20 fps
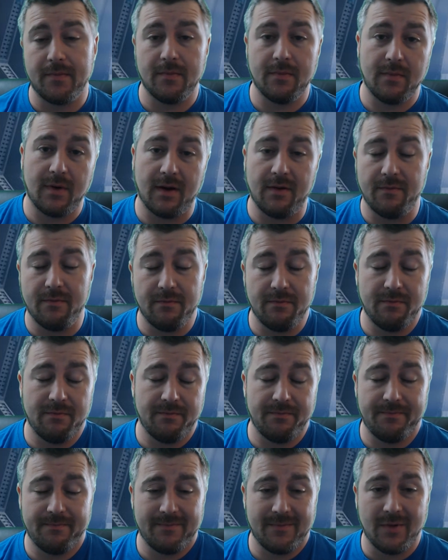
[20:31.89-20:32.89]
But
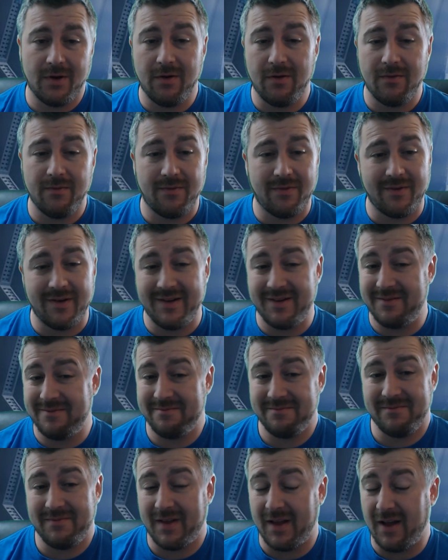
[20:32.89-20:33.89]
hopefully the